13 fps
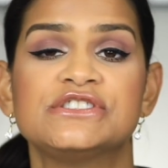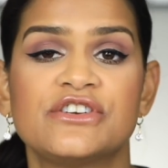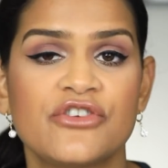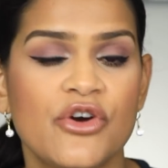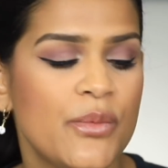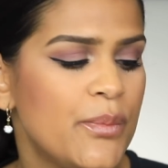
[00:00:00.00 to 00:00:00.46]

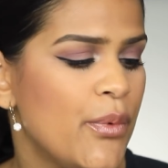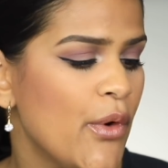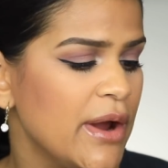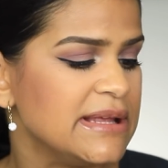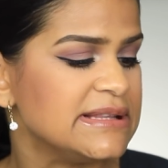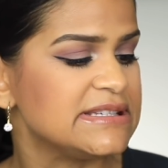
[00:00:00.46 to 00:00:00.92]

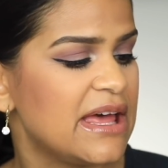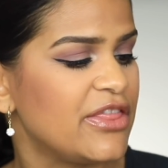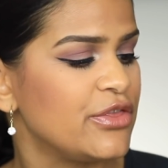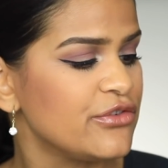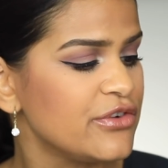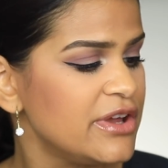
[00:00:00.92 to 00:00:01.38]

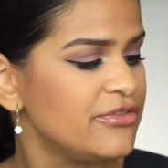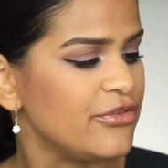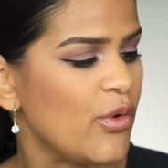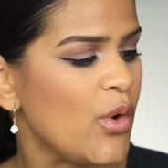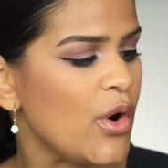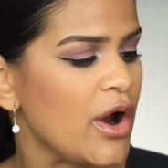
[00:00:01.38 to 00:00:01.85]

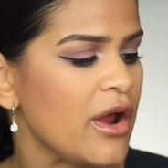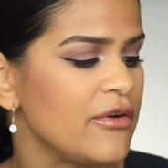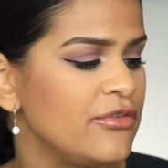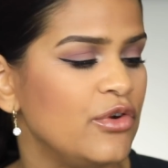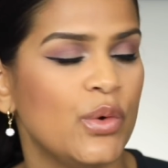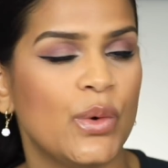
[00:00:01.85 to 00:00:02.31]

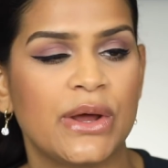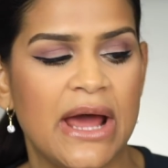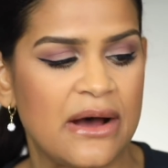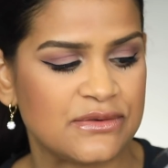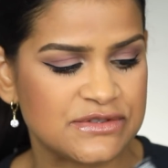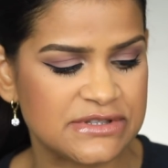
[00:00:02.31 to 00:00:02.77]
0.34 fluid
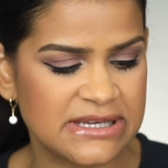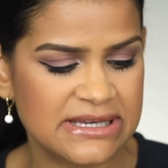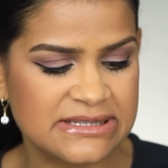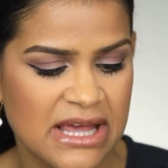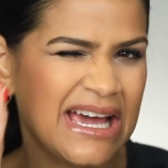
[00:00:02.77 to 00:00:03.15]
ounces,